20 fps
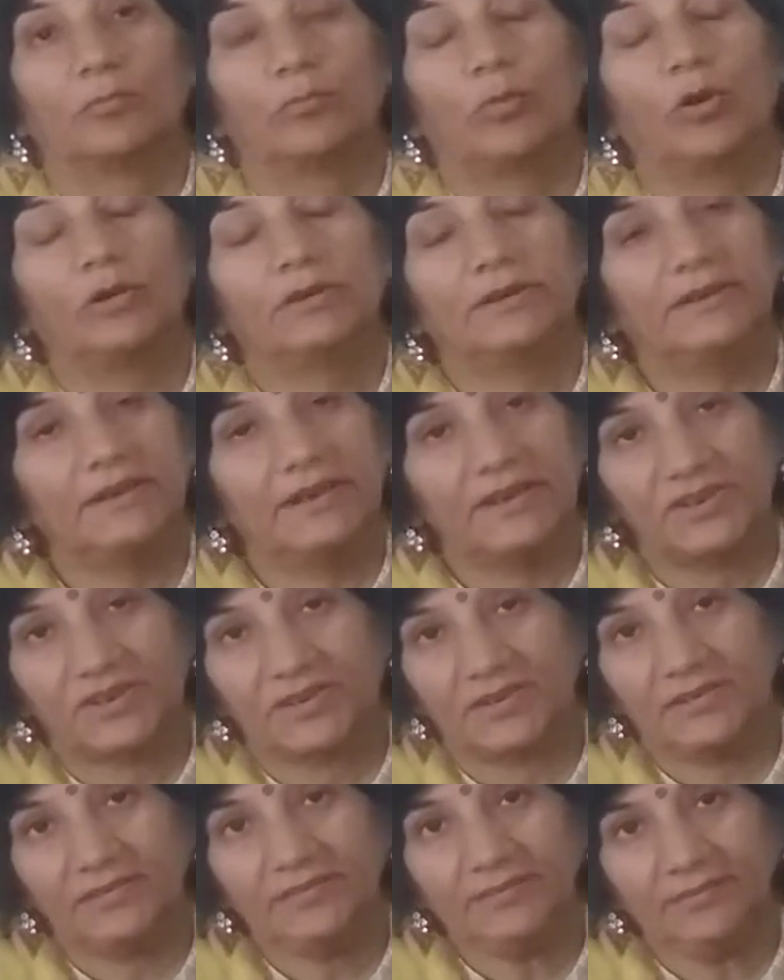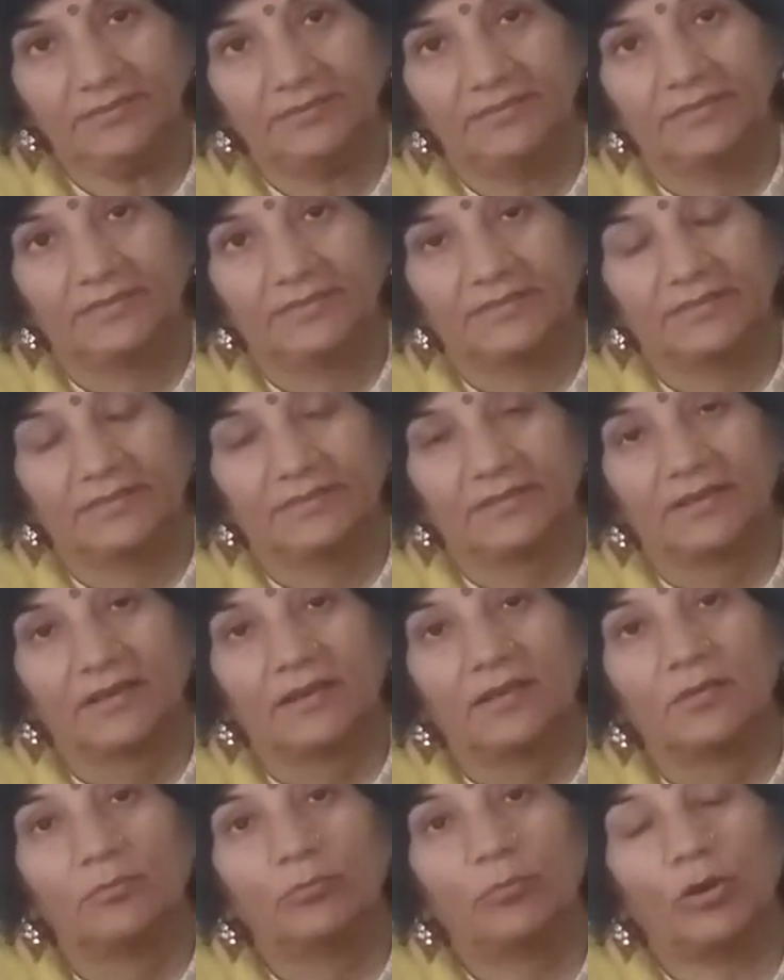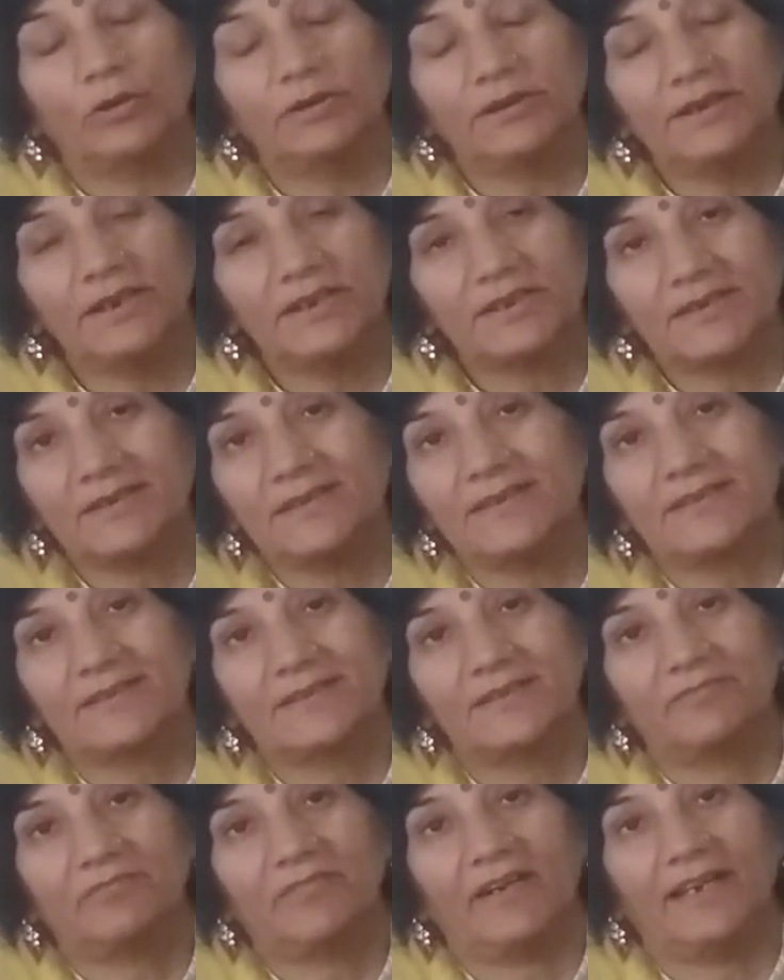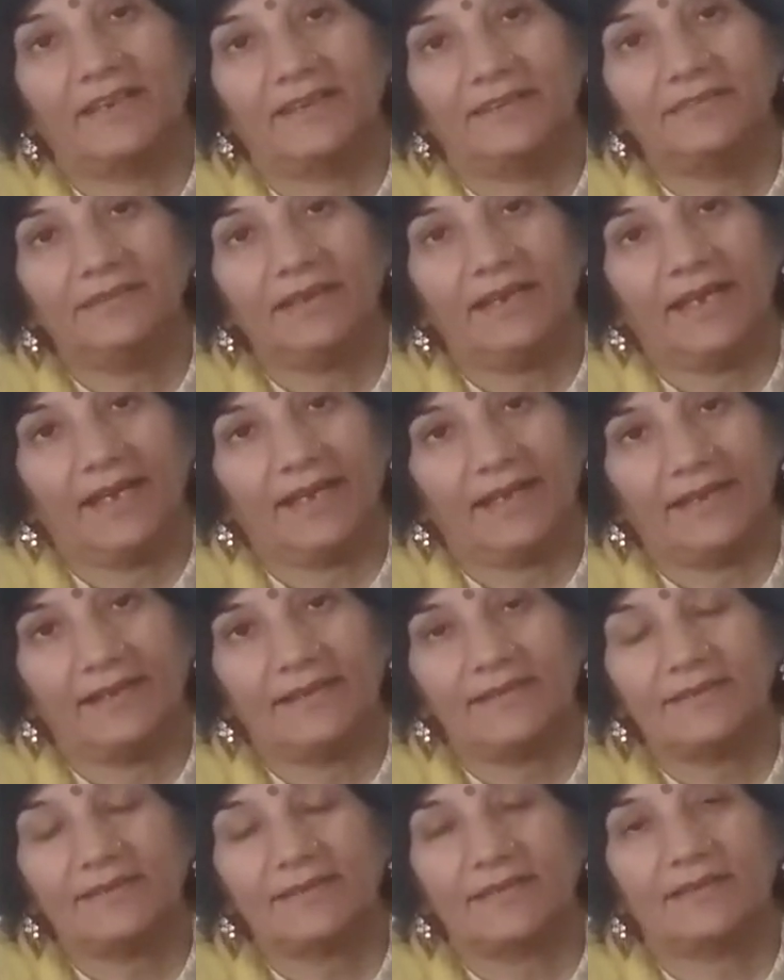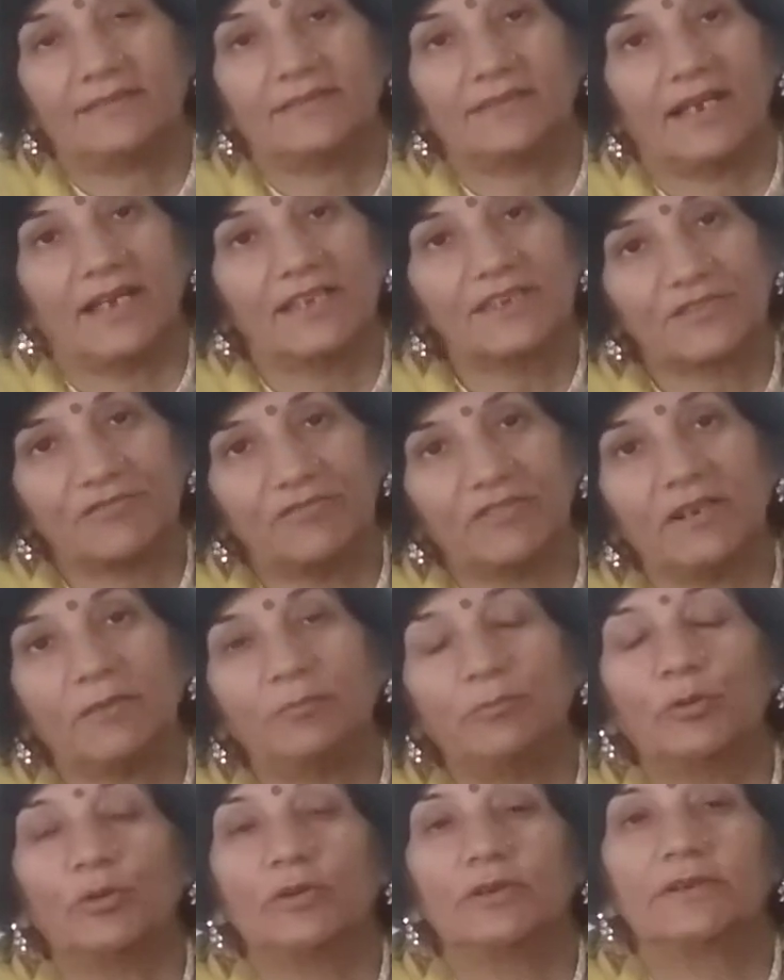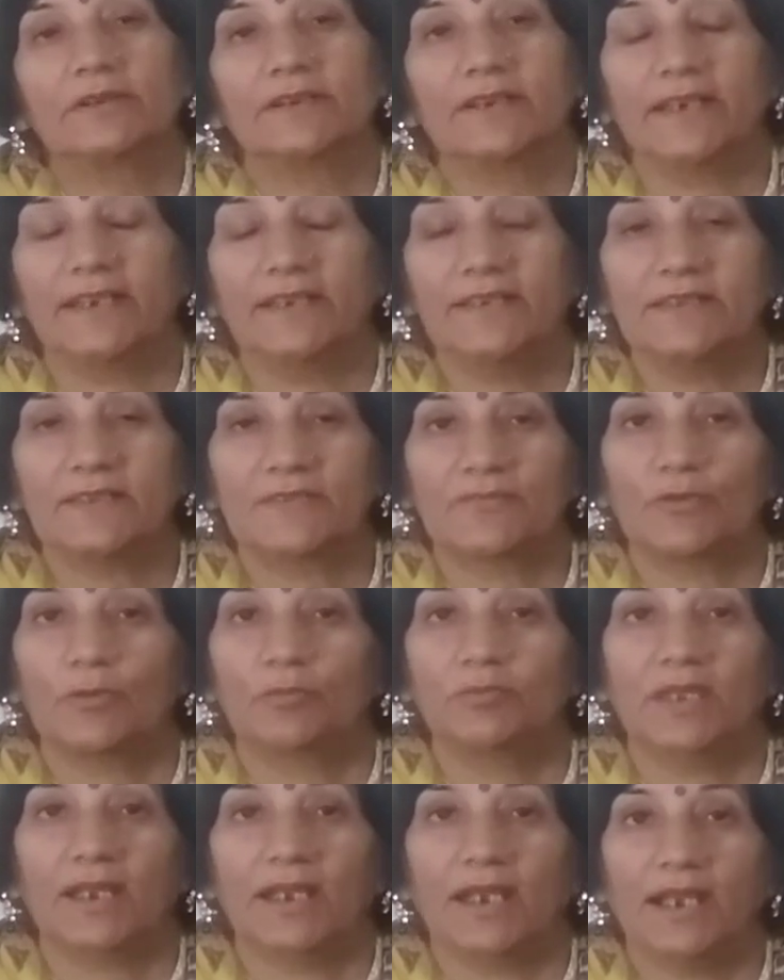Pollination. Pollination is defined as the transfer of pollen grains from the